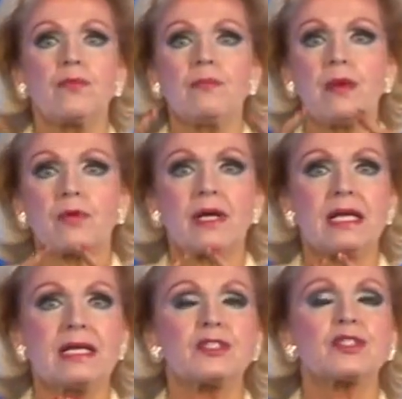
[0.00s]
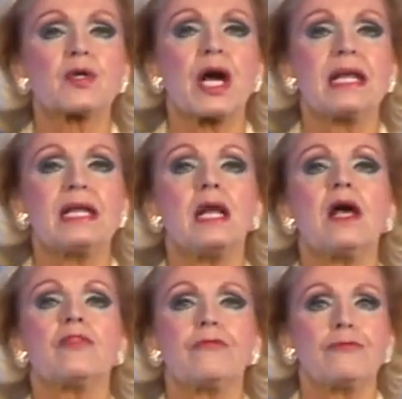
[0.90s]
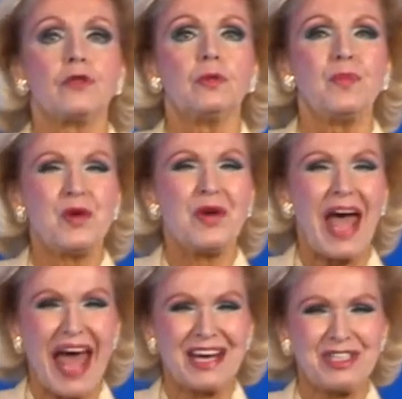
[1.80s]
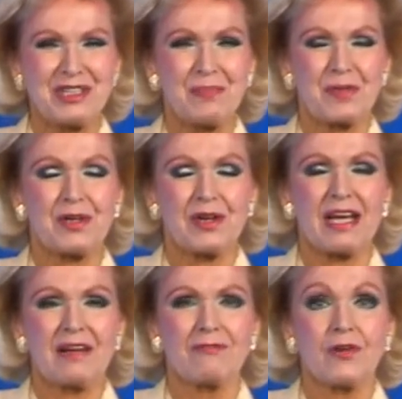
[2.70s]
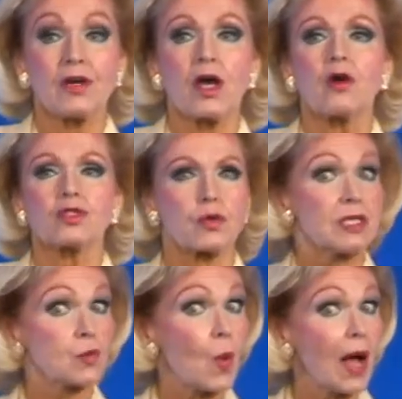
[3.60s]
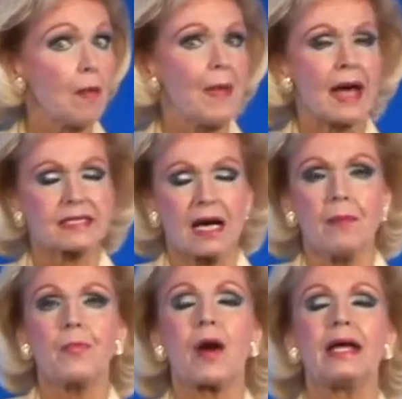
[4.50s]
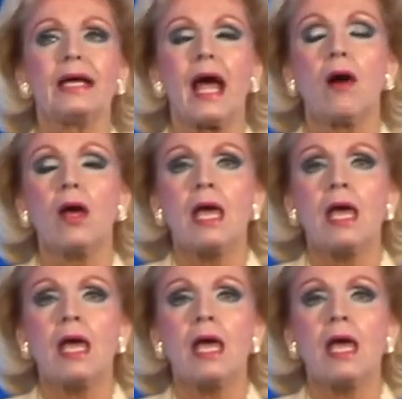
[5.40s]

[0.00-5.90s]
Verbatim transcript: Remember, it is trining the full moon and Jupiter in Virgo, so it's well backed up right now.